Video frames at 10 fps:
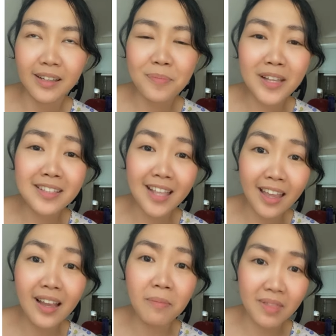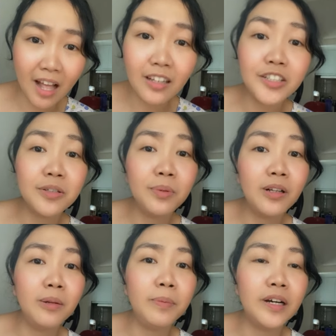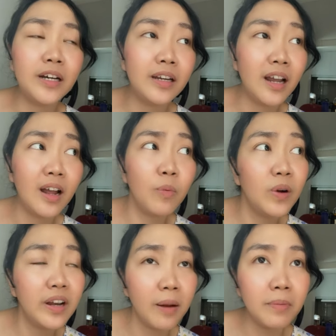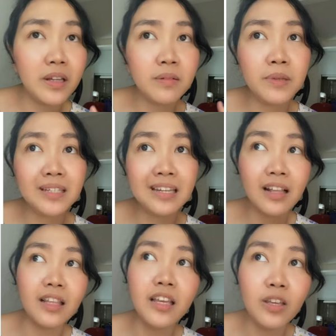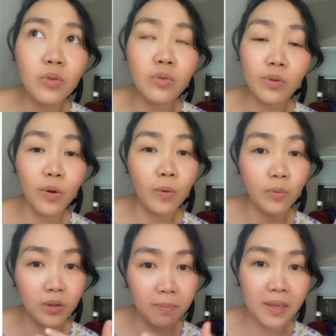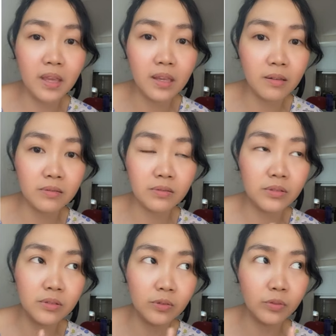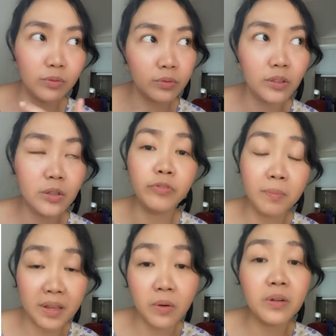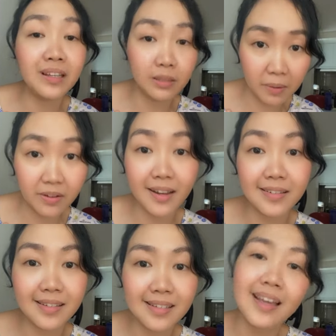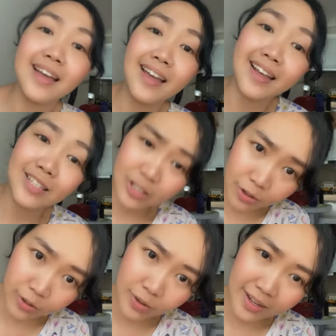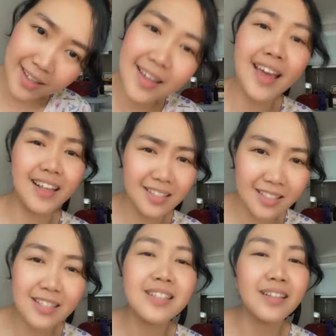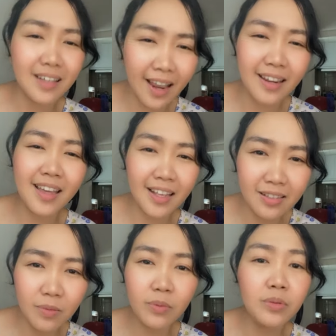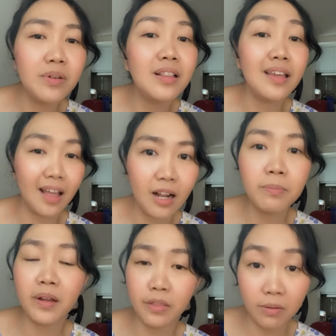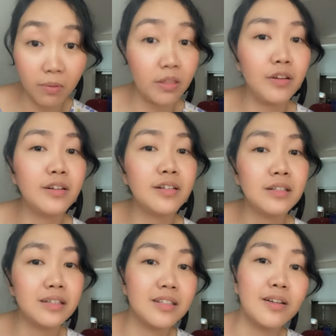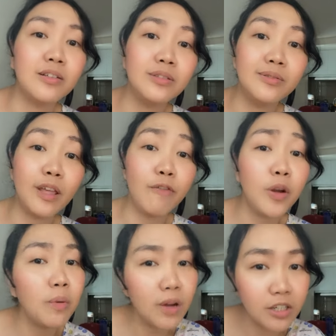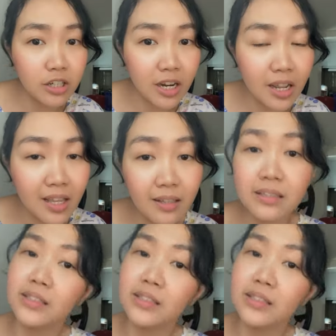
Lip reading: not saying I'm knowledgeable, but what I'm gonna be telling you would be, you know, from my own experience. So I guess it would really help other mothers. So if you're watching